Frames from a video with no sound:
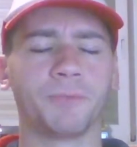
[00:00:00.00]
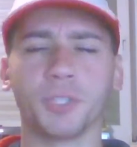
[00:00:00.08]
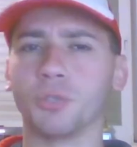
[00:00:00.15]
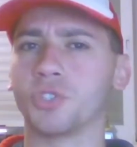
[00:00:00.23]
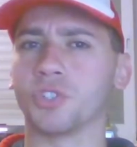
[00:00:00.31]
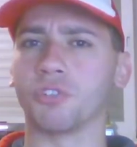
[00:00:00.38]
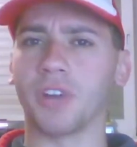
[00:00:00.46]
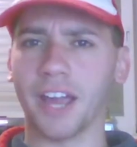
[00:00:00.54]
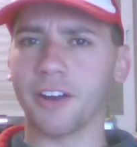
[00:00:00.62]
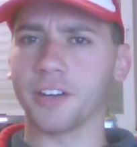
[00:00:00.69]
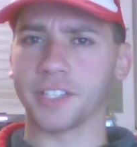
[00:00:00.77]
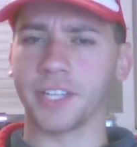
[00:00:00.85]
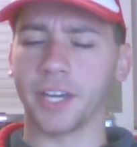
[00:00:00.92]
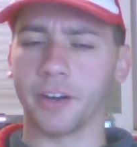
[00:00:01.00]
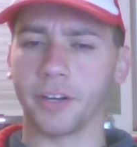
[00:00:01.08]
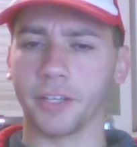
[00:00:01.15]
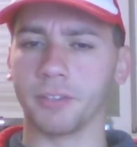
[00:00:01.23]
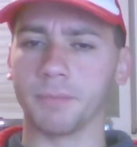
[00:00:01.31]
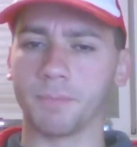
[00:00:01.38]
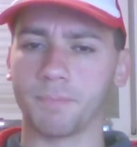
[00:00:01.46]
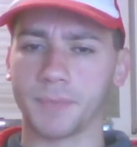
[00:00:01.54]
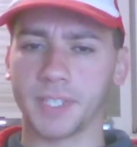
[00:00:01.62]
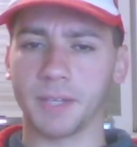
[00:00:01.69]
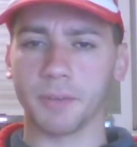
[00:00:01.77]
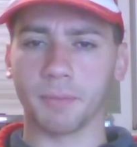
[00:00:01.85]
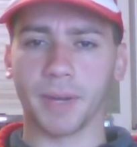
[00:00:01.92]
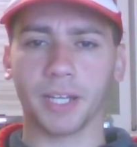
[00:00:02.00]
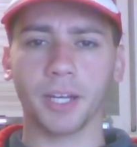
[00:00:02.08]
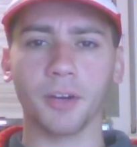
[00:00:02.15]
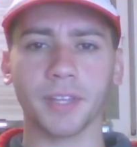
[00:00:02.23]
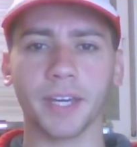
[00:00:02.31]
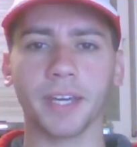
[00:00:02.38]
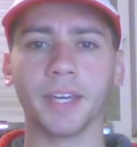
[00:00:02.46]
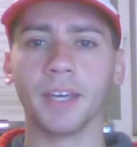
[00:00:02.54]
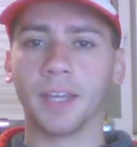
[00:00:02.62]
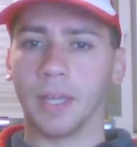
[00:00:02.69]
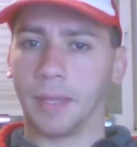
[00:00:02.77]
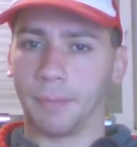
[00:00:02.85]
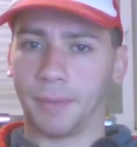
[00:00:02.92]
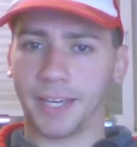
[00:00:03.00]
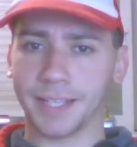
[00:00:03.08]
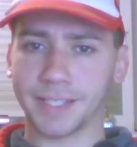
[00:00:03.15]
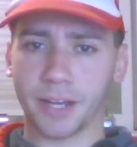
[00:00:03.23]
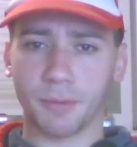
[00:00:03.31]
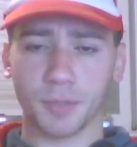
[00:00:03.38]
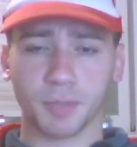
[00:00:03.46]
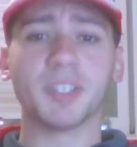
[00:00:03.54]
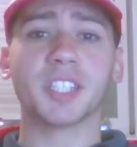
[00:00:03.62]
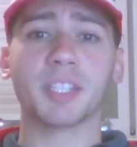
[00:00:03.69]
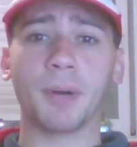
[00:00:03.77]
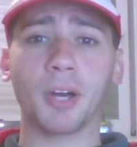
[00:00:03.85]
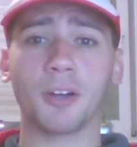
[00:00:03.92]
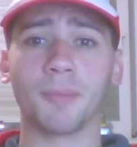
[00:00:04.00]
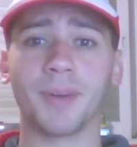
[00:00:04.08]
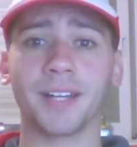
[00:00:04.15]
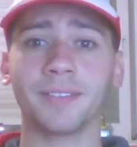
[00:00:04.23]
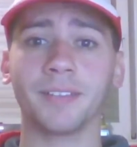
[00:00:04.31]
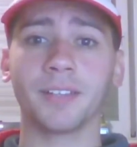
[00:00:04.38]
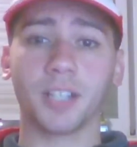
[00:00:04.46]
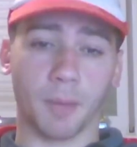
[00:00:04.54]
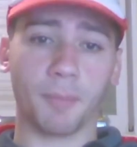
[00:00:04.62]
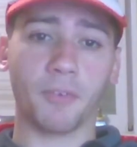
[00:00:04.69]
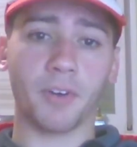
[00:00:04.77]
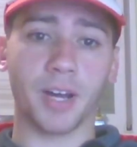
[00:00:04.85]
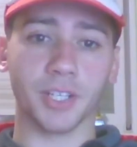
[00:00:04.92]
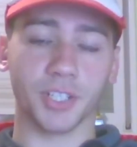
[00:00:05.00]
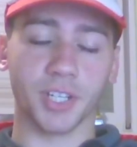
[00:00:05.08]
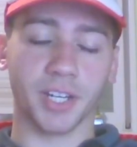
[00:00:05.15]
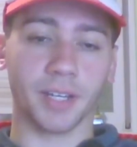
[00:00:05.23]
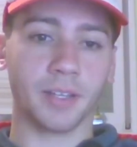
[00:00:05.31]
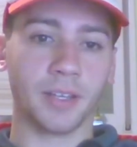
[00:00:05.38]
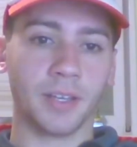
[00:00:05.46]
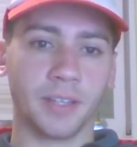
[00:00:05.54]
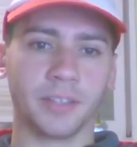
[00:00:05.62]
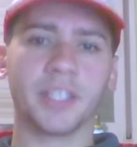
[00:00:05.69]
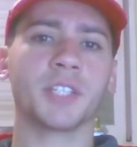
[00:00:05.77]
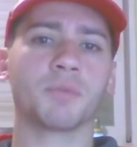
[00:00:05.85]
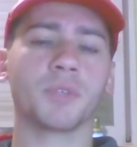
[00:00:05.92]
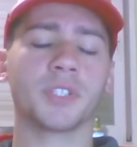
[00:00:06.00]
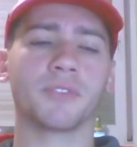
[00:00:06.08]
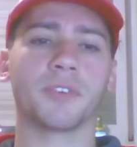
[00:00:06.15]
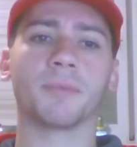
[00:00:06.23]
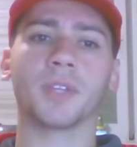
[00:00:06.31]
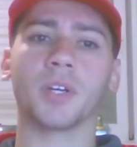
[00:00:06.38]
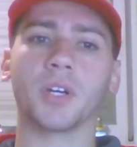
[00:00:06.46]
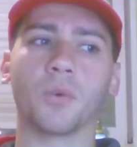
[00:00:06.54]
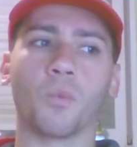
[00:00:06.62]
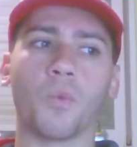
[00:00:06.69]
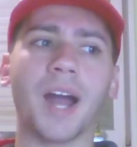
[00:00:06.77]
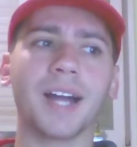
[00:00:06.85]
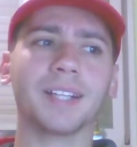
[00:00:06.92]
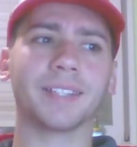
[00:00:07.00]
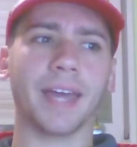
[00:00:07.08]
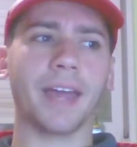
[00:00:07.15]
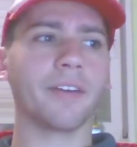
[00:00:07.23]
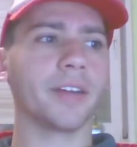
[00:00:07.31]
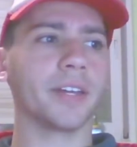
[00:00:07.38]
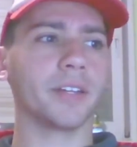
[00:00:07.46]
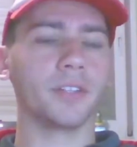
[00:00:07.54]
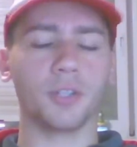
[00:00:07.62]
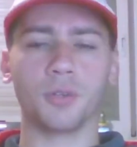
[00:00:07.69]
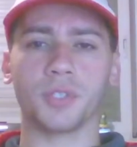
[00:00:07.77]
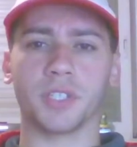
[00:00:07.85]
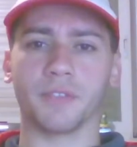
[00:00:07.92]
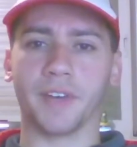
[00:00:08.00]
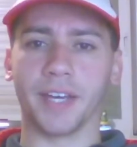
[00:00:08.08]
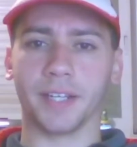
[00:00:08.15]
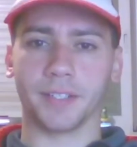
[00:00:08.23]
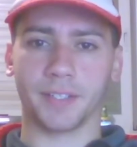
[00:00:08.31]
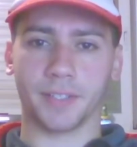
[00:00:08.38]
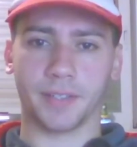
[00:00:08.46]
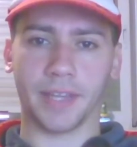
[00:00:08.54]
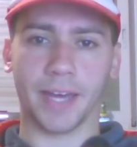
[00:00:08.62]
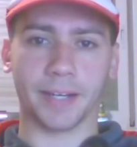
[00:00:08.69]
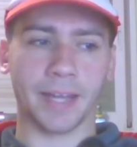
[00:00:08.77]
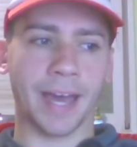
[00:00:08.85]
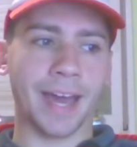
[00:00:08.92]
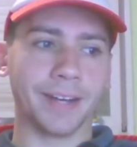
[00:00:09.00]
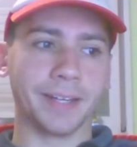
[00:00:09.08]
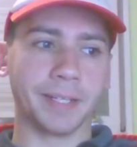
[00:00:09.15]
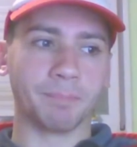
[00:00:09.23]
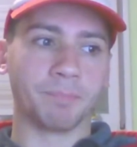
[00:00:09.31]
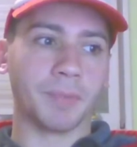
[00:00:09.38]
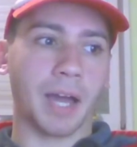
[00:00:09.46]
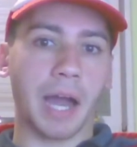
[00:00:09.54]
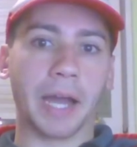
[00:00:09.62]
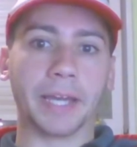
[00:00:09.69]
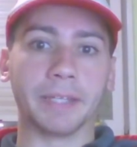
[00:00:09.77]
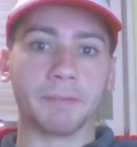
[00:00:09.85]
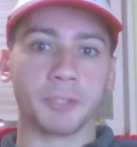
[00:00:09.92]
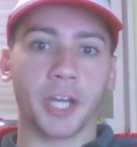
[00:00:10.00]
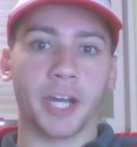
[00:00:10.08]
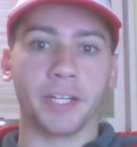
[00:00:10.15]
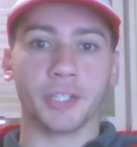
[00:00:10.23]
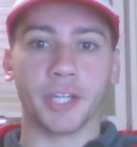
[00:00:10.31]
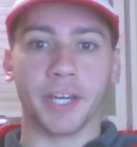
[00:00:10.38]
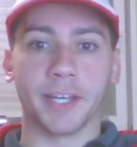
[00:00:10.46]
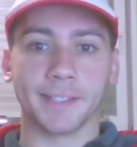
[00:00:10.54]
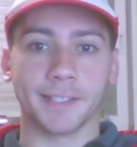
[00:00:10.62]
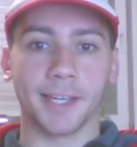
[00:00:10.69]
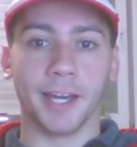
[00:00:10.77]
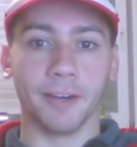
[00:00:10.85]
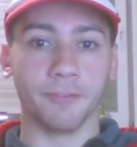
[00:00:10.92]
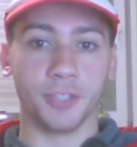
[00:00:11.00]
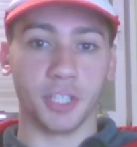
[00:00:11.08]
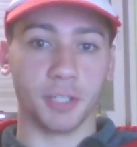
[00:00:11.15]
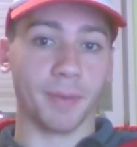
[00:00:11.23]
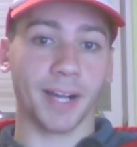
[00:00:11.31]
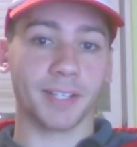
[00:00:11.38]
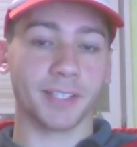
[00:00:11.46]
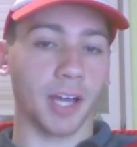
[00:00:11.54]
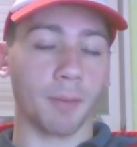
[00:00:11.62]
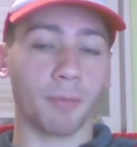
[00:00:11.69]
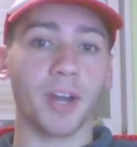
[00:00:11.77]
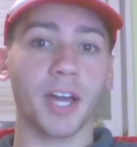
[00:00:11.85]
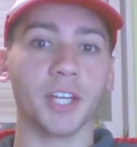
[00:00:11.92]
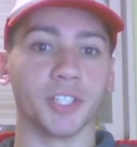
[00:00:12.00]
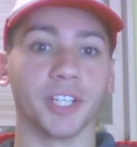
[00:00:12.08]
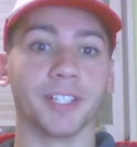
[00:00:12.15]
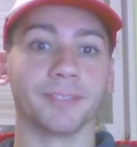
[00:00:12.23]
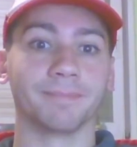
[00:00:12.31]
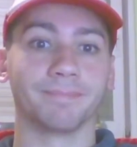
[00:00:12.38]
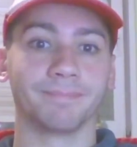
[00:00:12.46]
future errors here you'll see with my clothing, because I almost missed a Pokemon, Copperajah. This was from the Wild Area News event that had a high shiny chance of G-Max Copperajah.